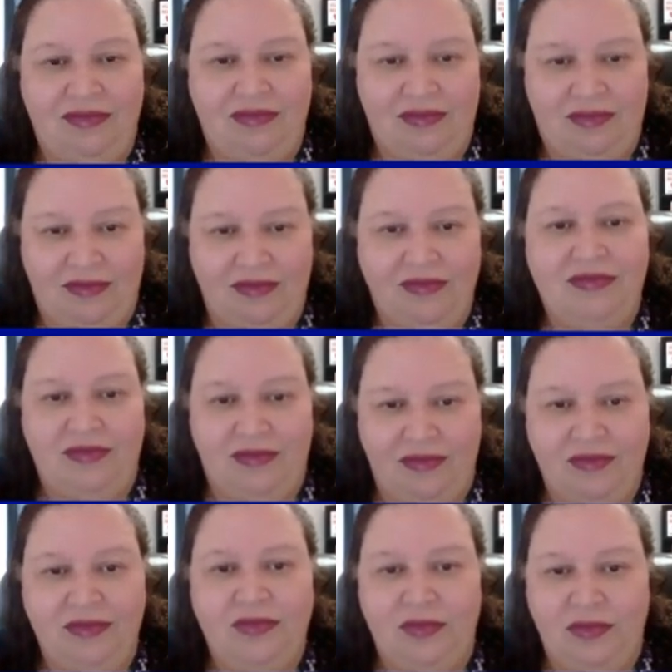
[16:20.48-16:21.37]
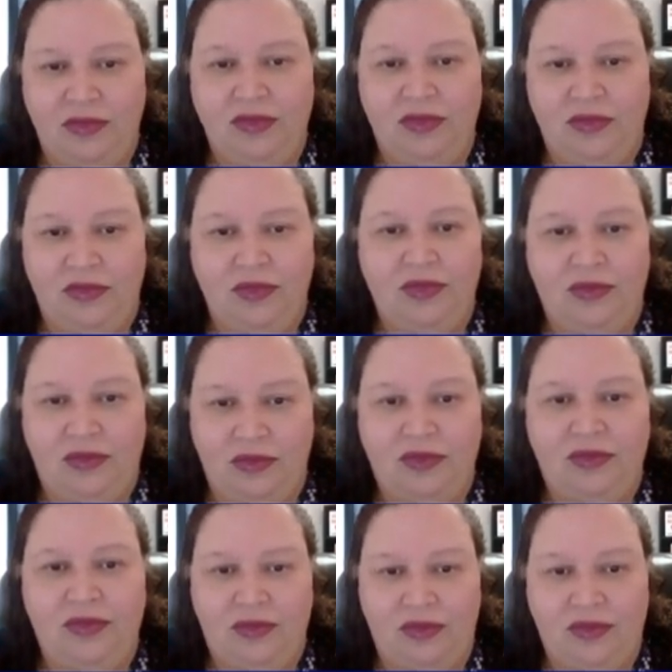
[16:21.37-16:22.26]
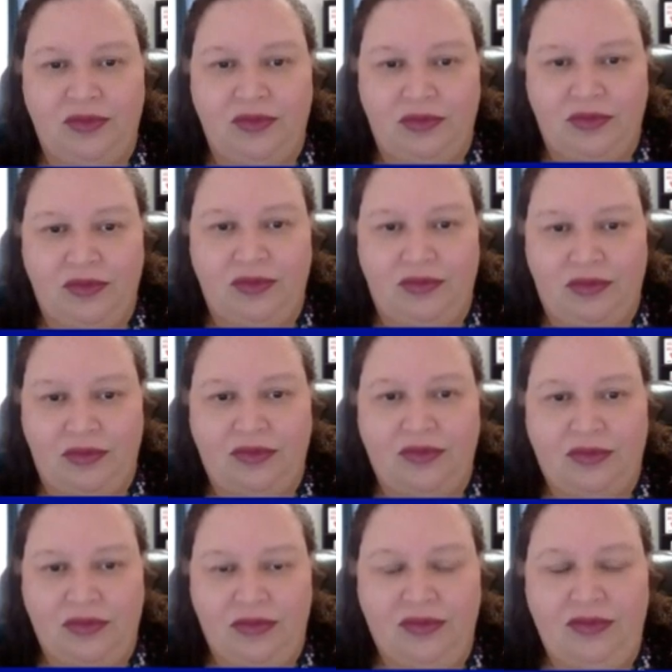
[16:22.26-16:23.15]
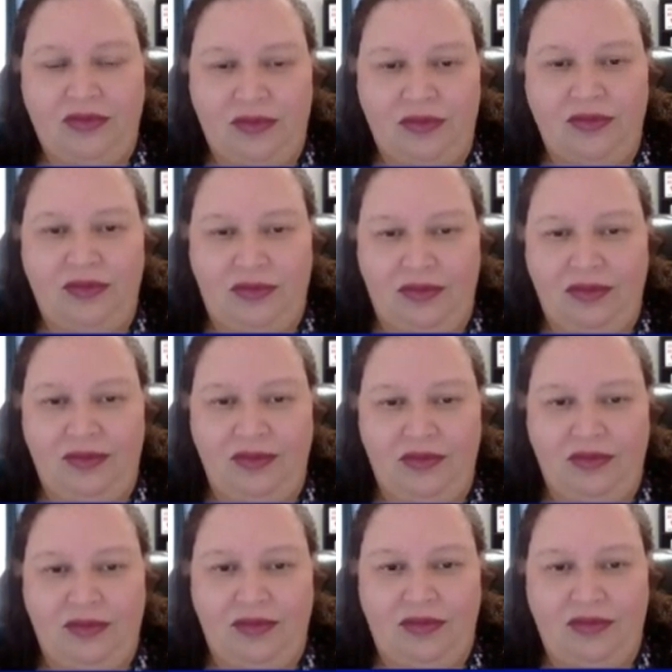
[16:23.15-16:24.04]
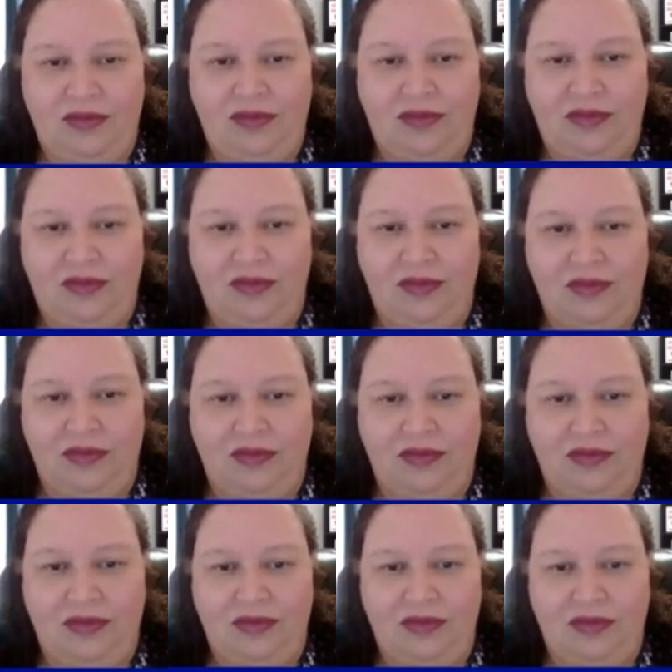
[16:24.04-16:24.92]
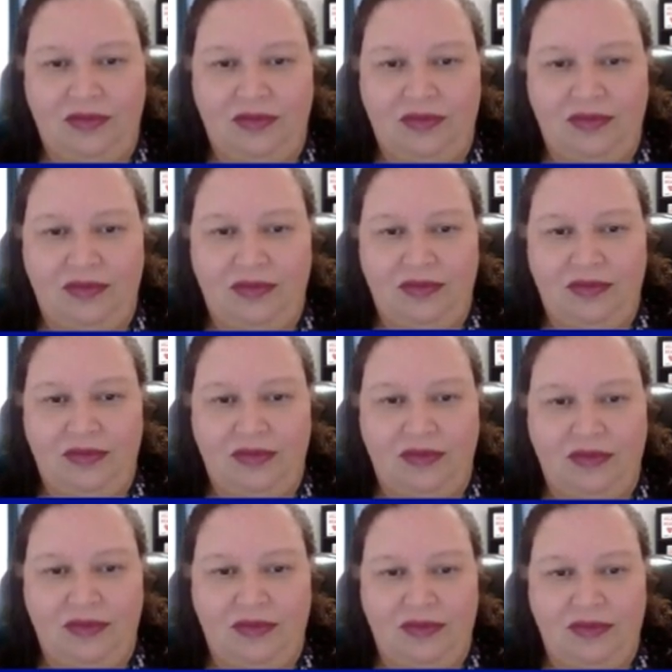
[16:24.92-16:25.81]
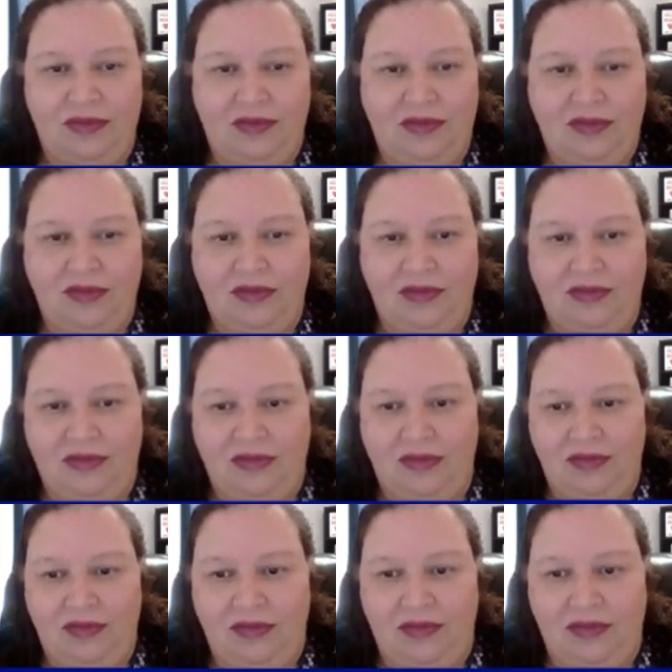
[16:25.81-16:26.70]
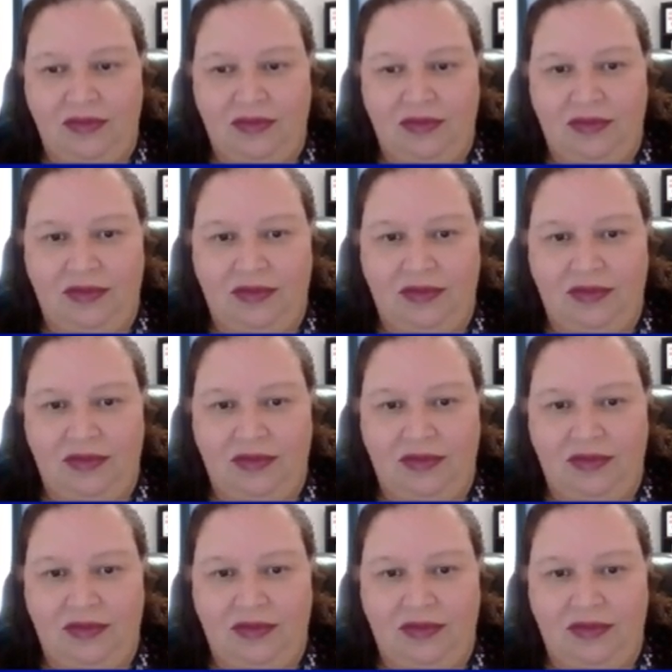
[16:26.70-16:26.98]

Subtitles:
No words are spoken by the person on screen.